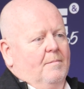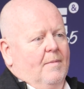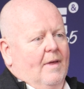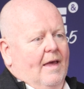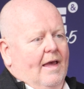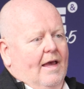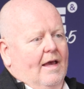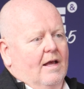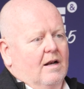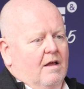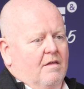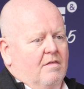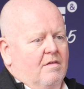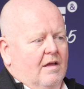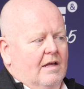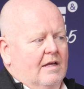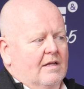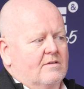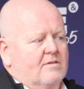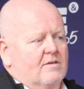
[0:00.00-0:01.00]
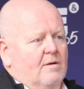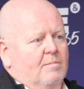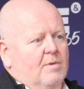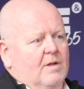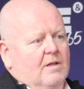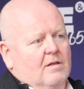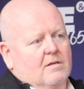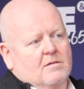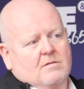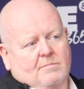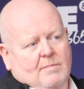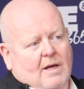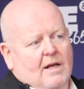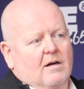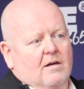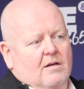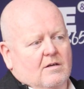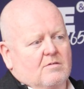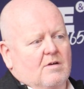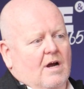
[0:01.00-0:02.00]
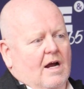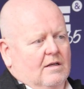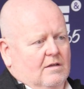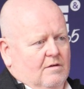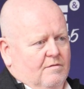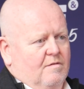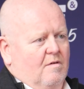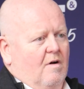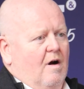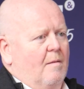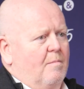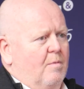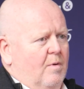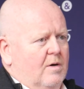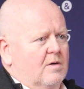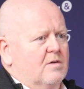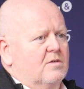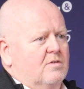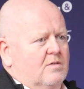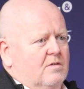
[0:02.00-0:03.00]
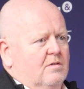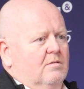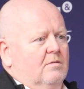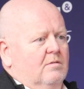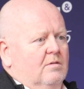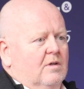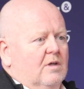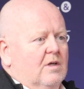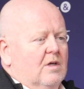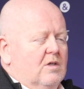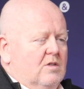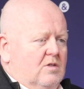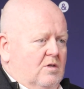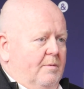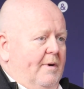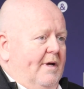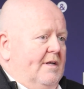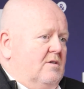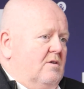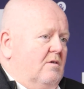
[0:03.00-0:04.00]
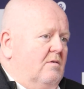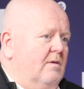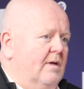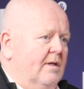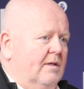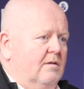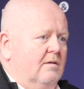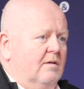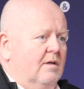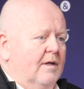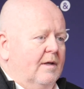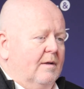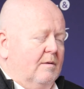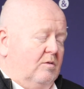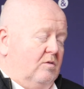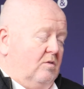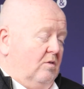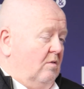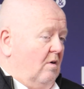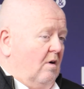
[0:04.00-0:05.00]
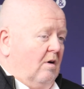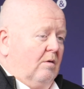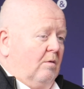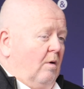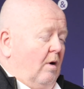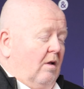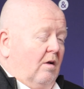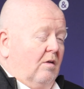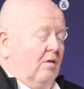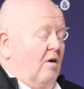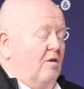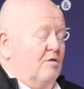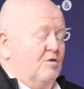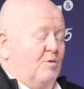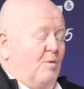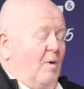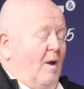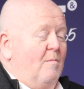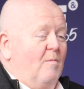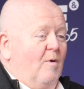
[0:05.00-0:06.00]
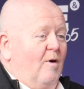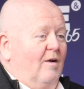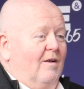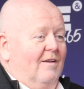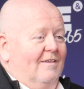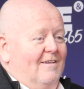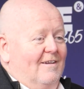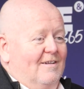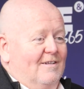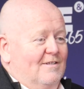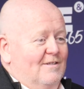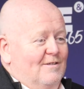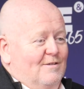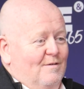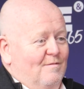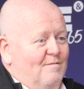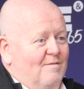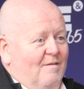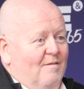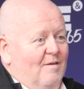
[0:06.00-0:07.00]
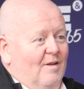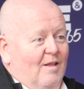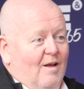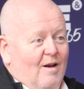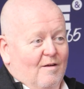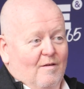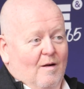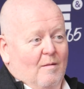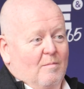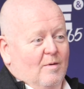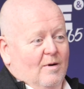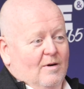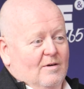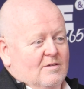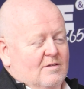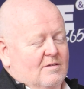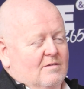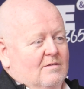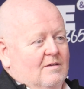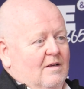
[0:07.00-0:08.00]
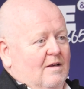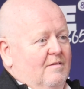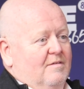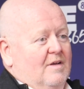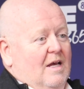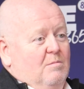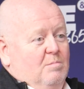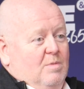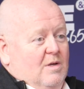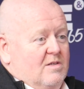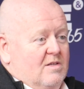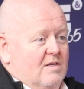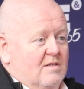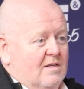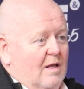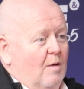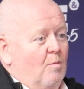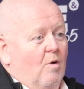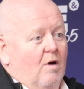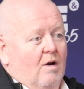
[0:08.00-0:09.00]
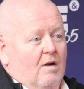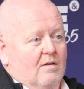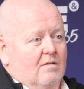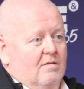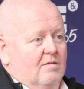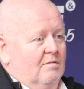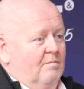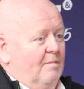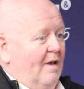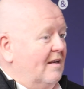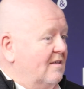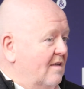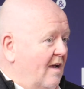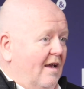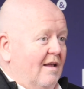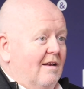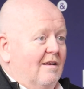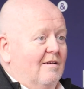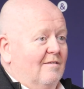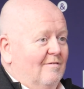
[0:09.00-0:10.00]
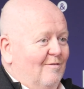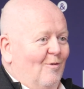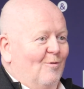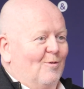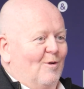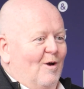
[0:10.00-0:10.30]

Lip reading: and I think it's something that's made it attractive for operators to enter. And due to our large gray market that existed for a lot of operators, have had business they wanted to maintain and hold